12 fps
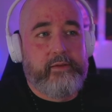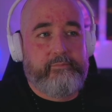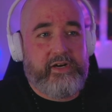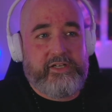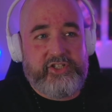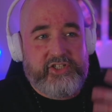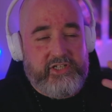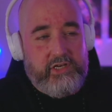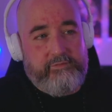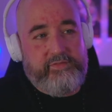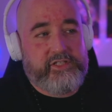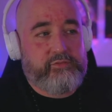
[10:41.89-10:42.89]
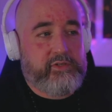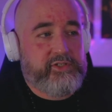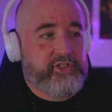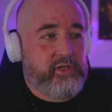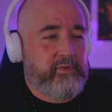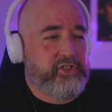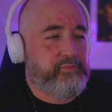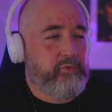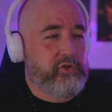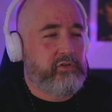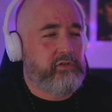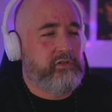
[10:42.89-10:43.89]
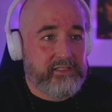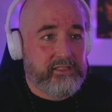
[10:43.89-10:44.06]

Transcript: But I just love this one so much more.